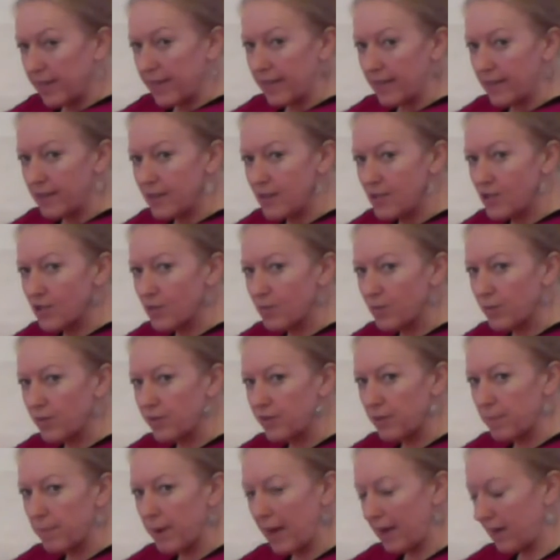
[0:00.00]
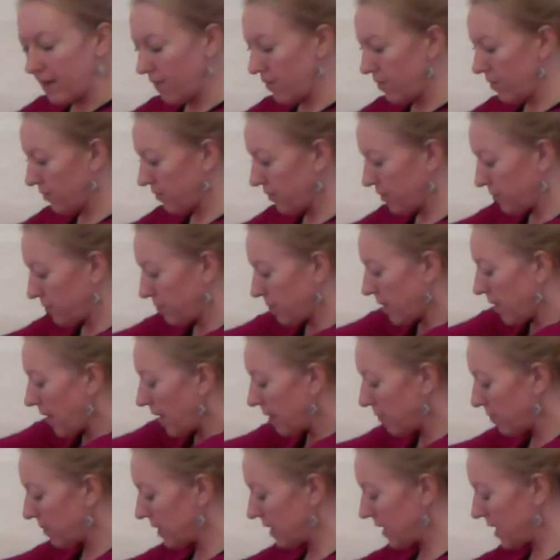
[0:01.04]
in towards the back of your spine,
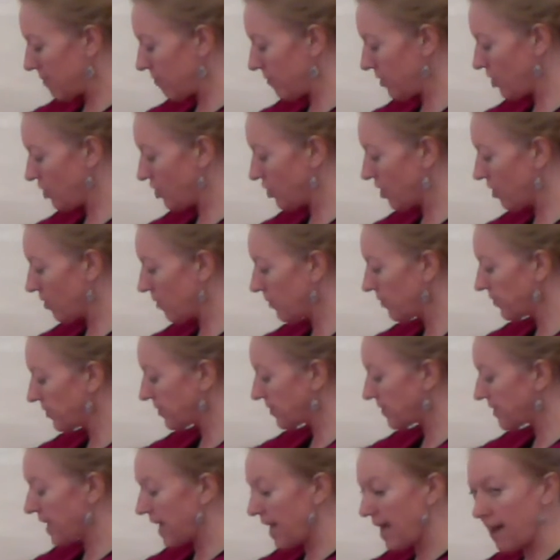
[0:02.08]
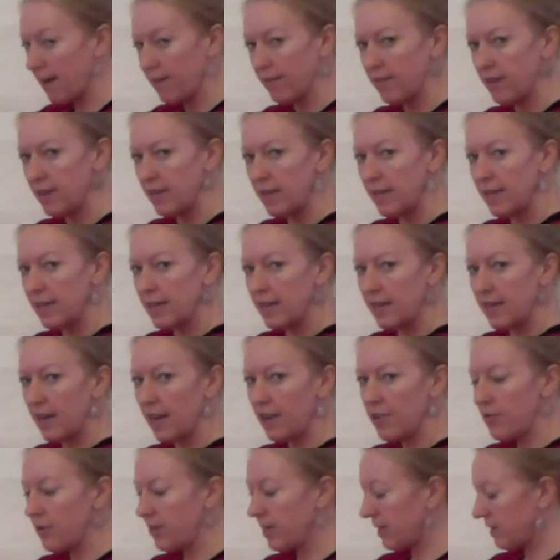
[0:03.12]
but keep the shoulders down
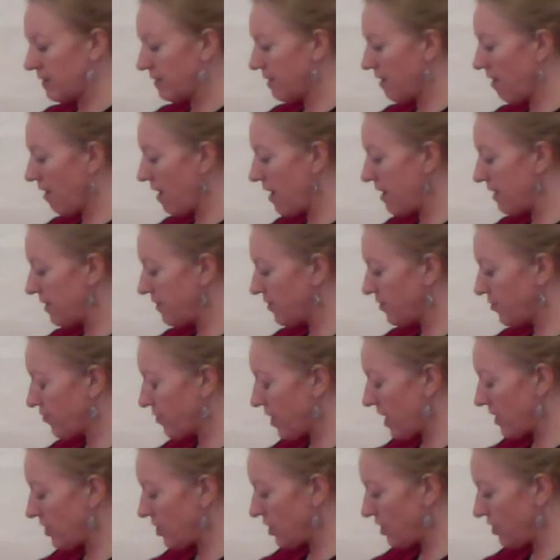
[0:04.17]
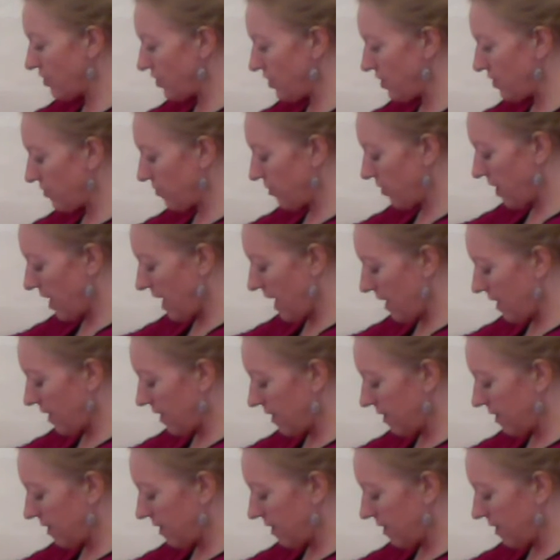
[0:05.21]
and you'll get a tiny stretch into your neck.